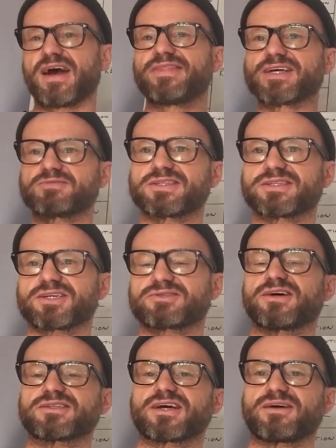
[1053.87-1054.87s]
And that's where
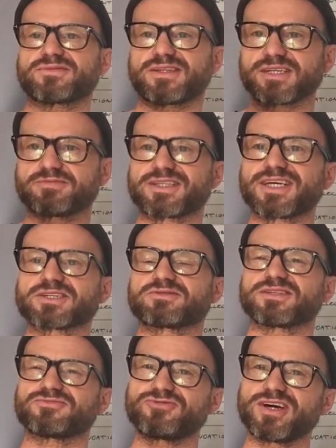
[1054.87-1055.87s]
texturising comes in, that's where
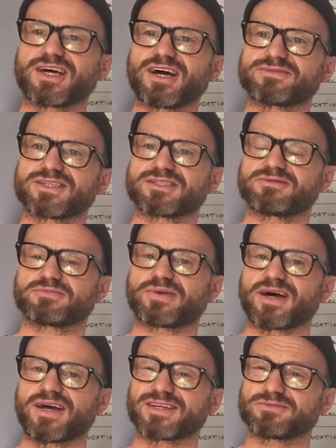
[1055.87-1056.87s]
texturising really comes into its
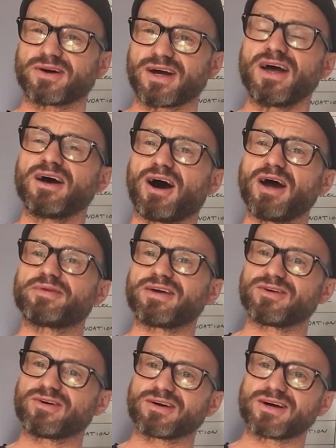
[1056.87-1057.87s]
play. And that's why I
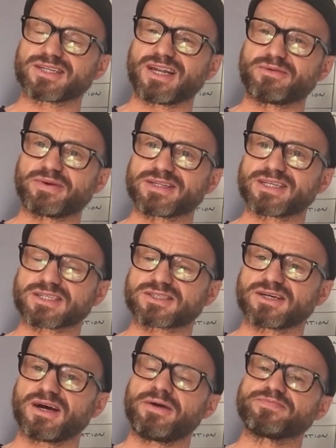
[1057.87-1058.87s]
believe a lot of clients love a bit of
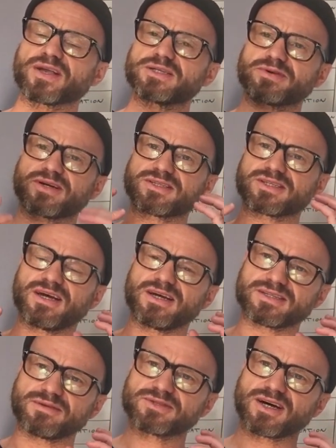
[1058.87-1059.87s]
texture, is because
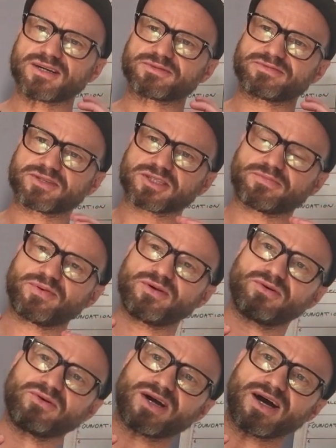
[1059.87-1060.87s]
sometimes with just a
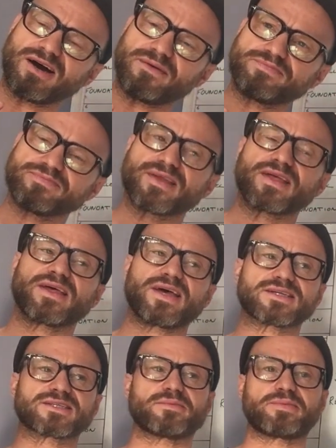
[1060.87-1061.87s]
pure cut,
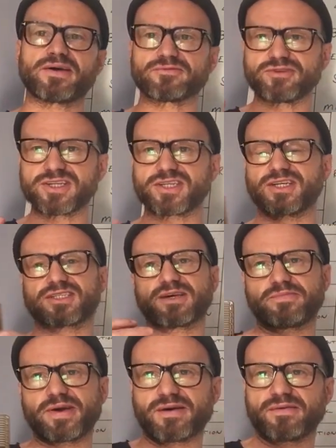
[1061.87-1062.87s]
it's a bit rigid, it's
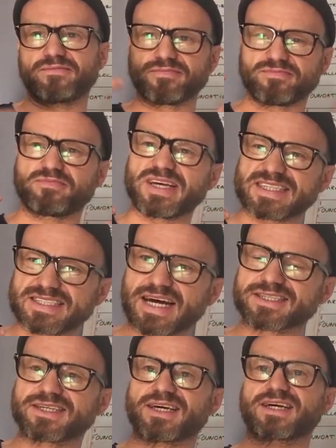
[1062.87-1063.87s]
a bit
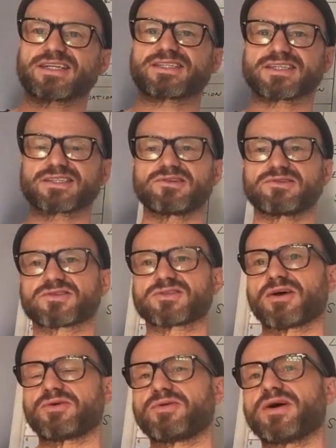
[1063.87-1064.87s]
static, and doesn't look
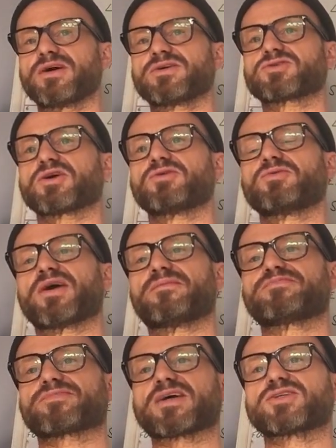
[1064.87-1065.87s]
so
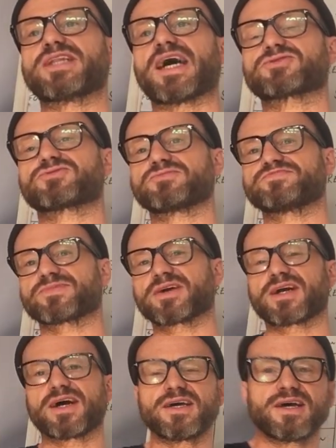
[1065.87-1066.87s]
natural,
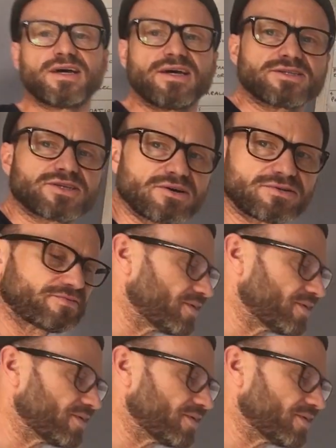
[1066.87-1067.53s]
okay? So the